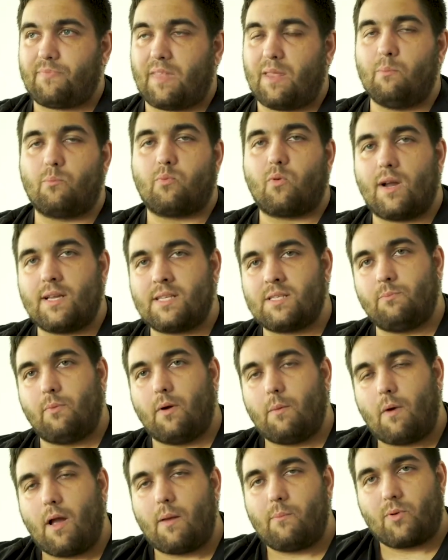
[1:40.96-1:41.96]
impressed by
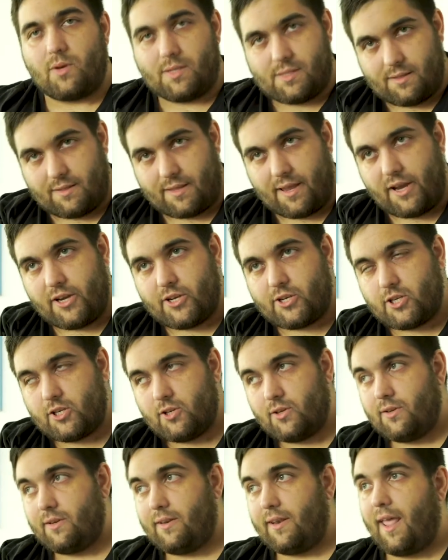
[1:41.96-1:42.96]
my
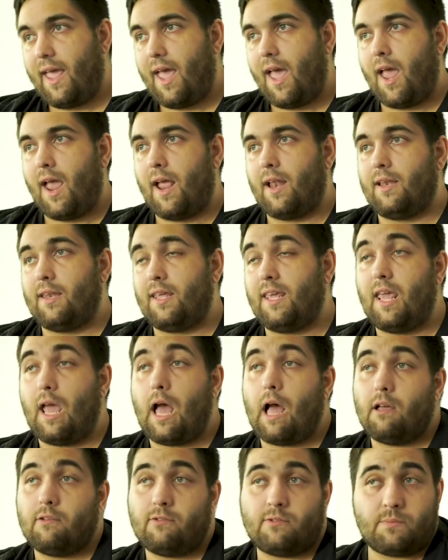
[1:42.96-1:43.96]
presentation, and he
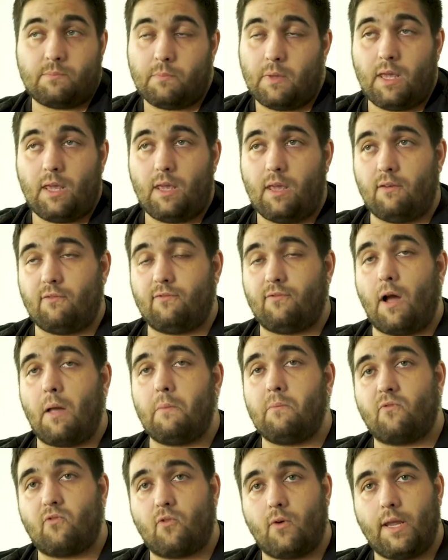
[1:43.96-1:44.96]
asked me if
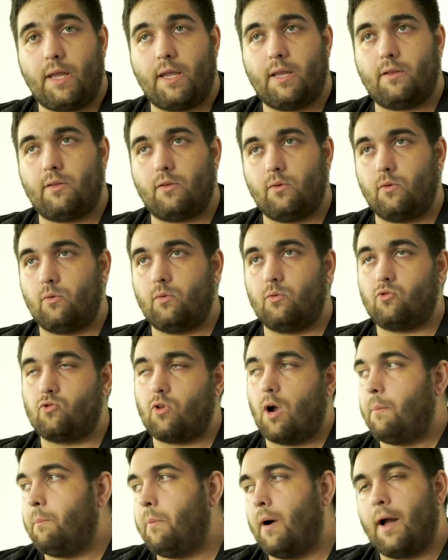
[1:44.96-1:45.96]
I'm free to
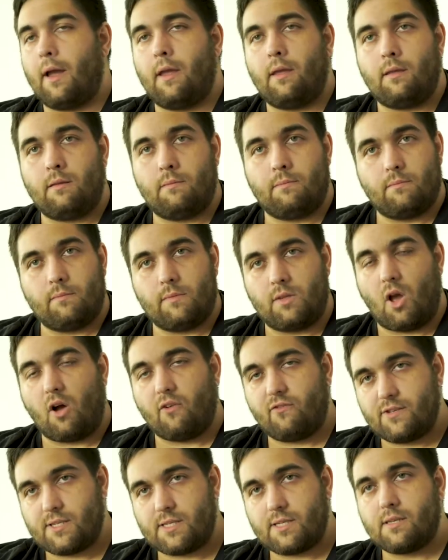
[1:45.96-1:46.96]
drop by the
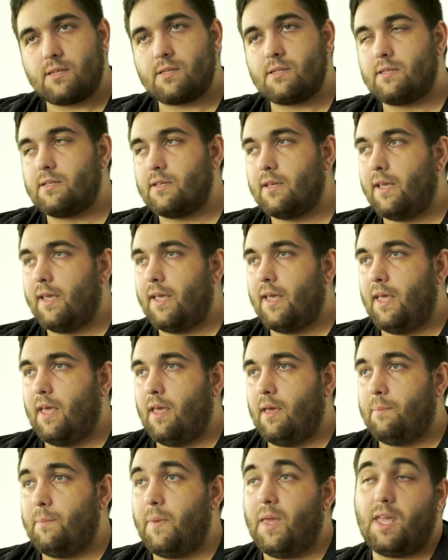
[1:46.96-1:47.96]
offices
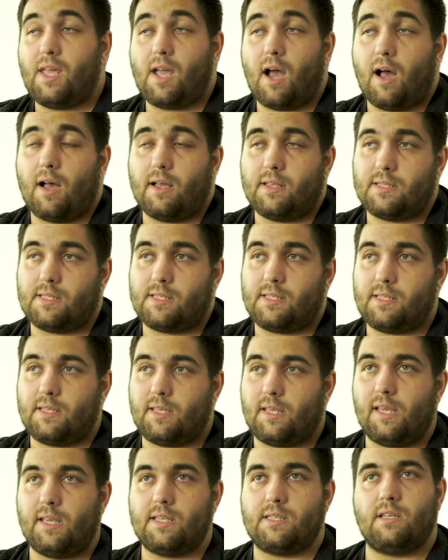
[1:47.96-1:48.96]
because
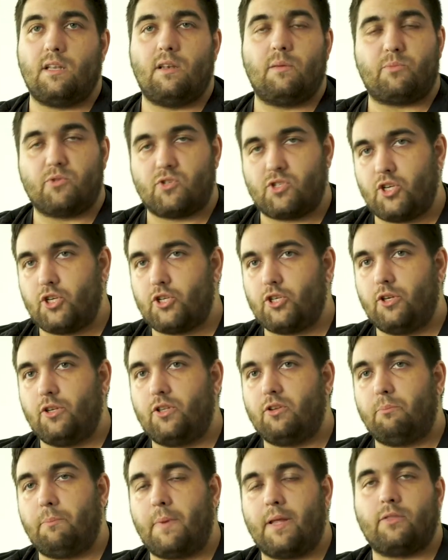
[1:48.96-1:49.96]
he's in a position
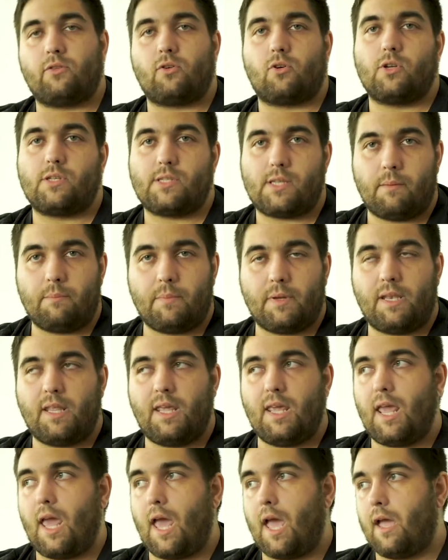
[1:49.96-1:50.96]
to mentor
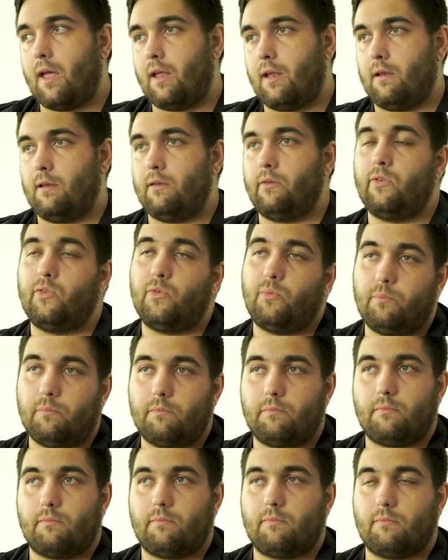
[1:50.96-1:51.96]
somebody, and
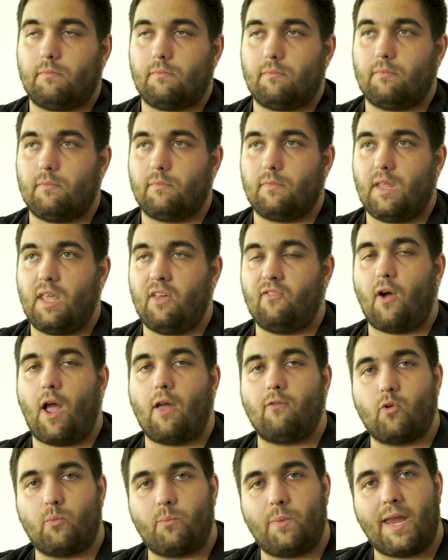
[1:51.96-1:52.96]
if I
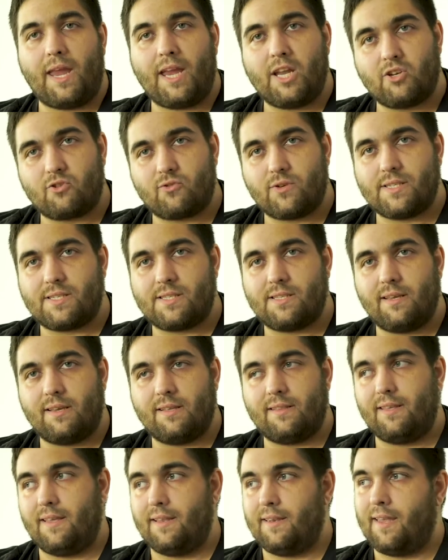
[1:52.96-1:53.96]
would be
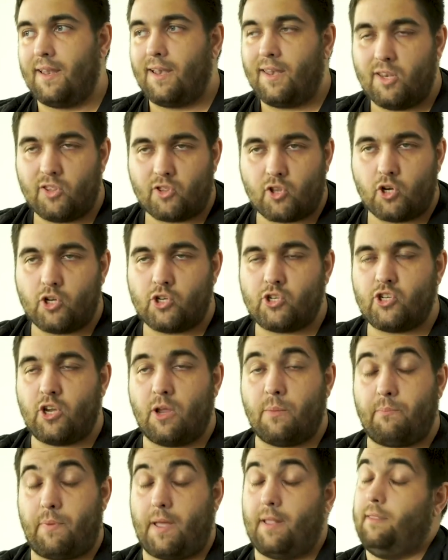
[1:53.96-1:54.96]
interested in an
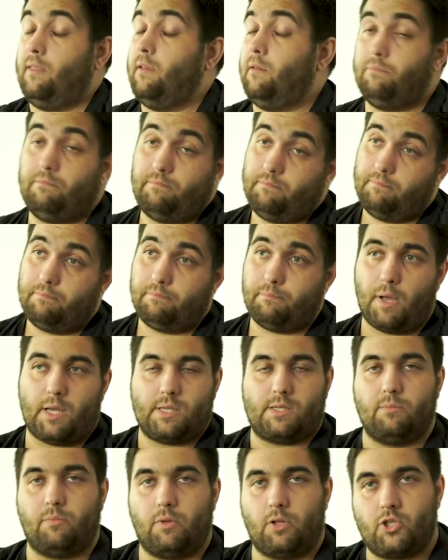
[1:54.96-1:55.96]
internship and a
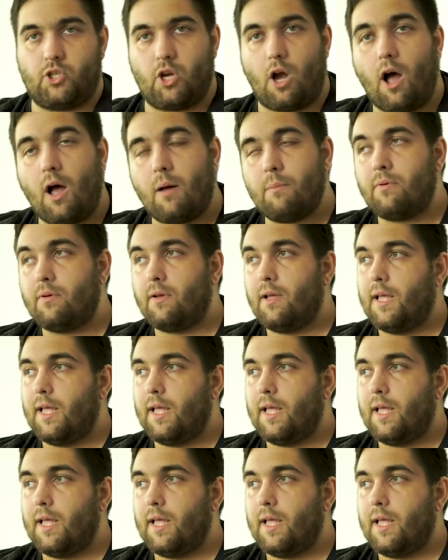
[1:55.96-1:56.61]
possible job.